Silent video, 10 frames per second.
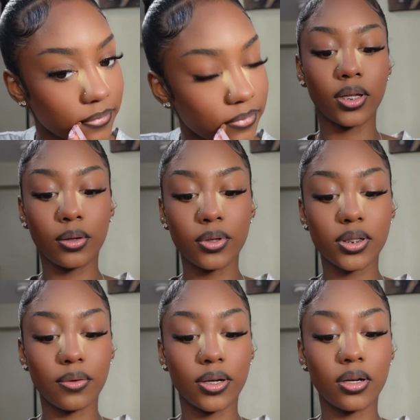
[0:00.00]
I like where it's
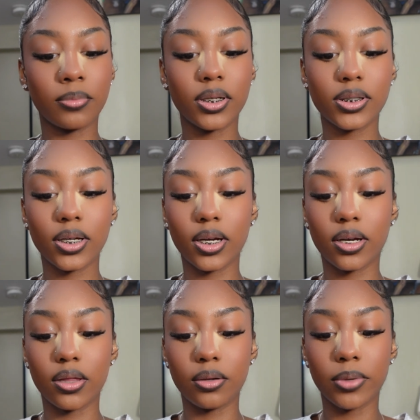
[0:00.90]
at right now. I'm gonna take
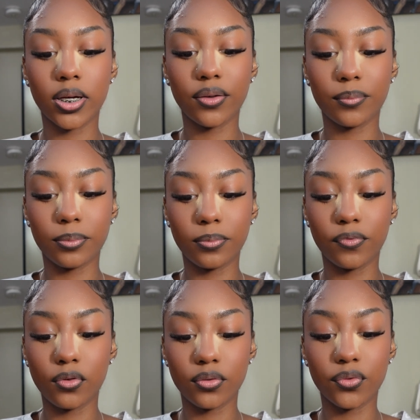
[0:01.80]
another makeup
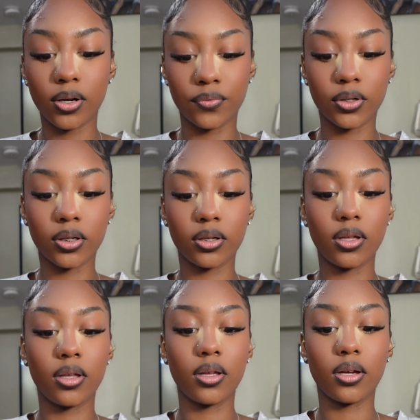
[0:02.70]
for forever.
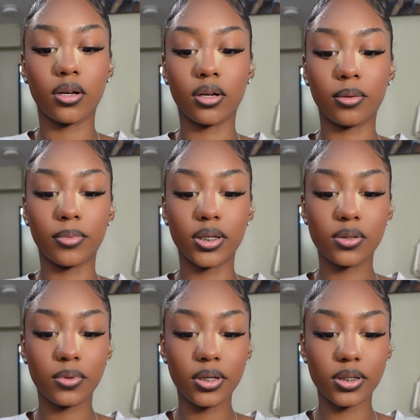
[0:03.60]
This
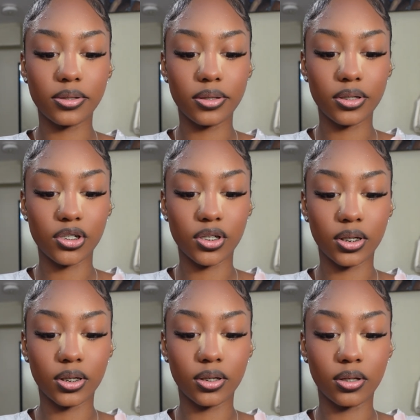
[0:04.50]
one is in the
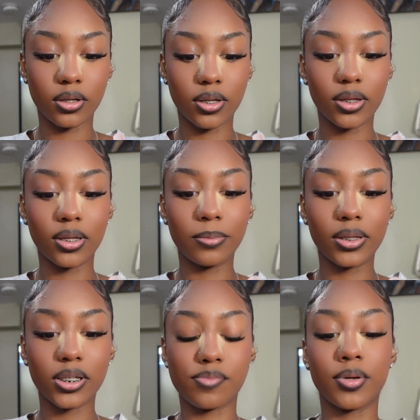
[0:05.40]
shade
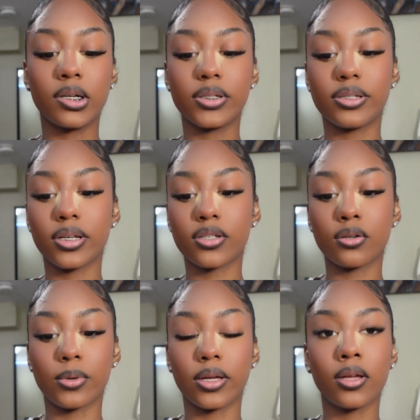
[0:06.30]
Limitless Brown
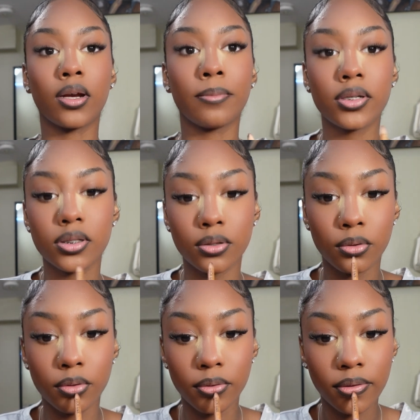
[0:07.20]
608, and I'm gonna just
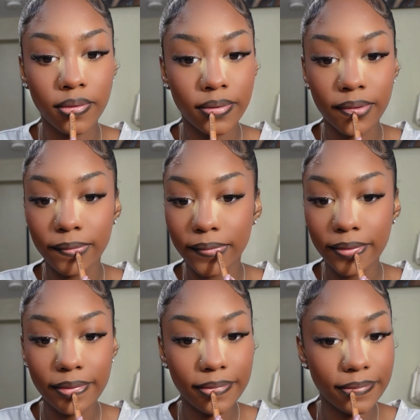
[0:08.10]
go
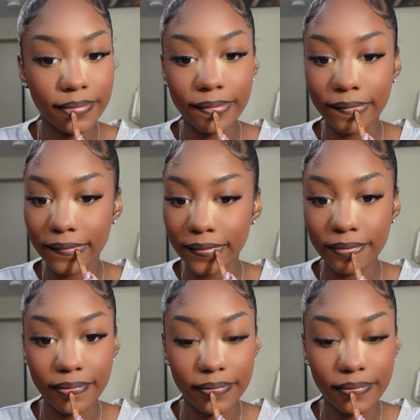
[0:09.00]
right here near